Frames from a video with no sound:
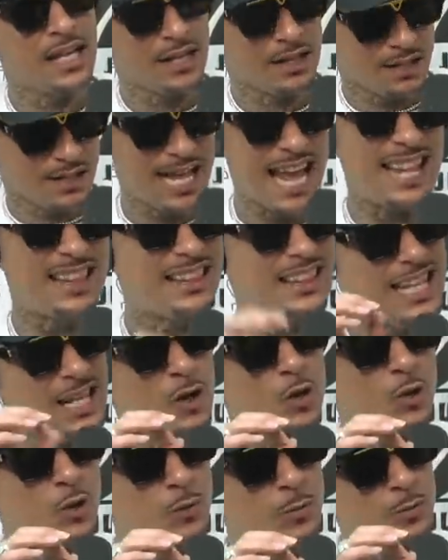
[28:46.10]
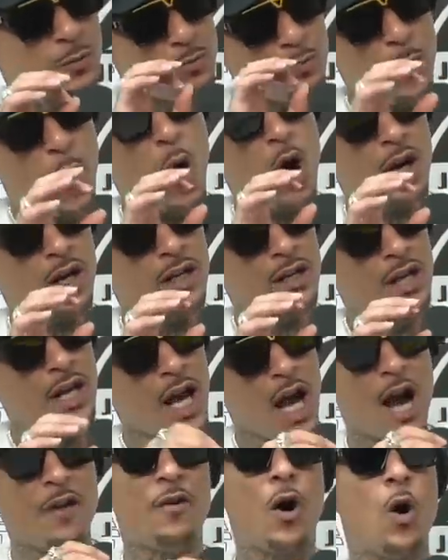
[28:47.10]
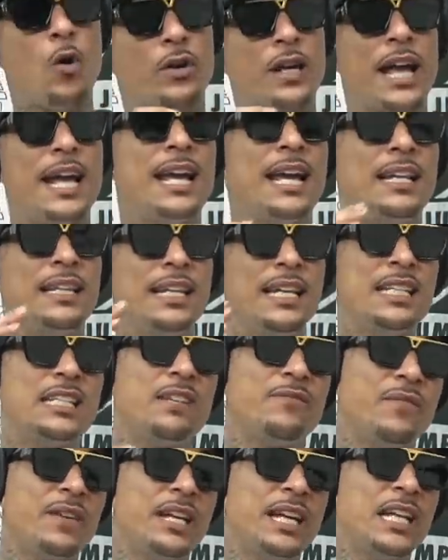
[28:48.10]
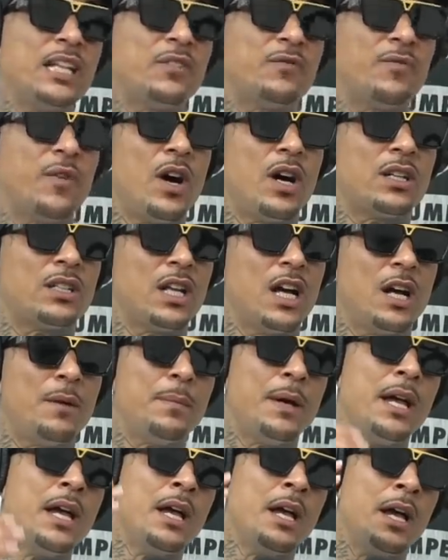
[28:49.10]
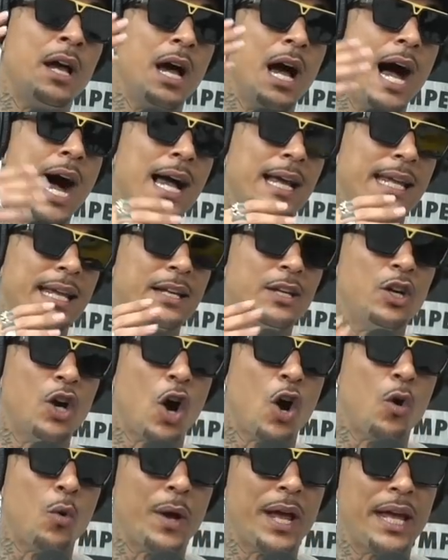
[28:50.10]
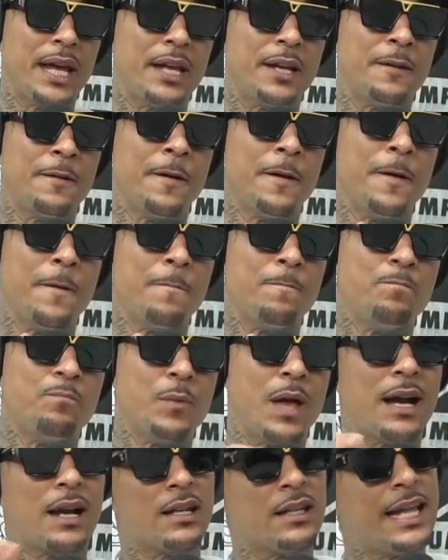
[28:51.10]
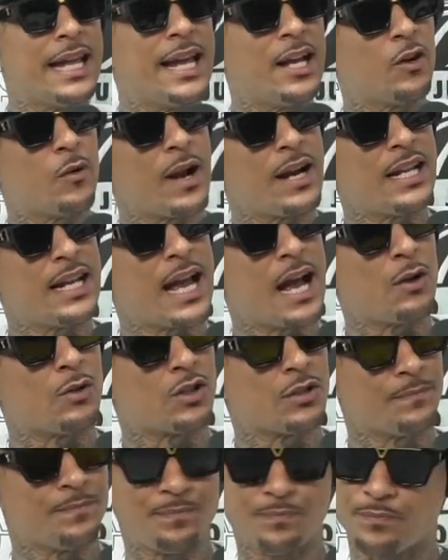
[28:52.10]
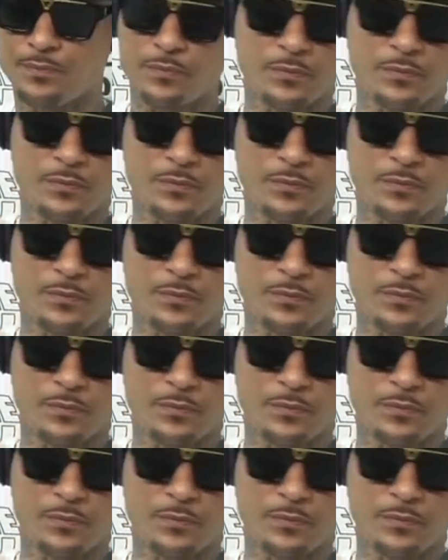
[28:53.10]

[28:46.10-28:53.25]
that little spark of okay, at least if it gets fucked up, I can go and I can lay a granny house. Yeah,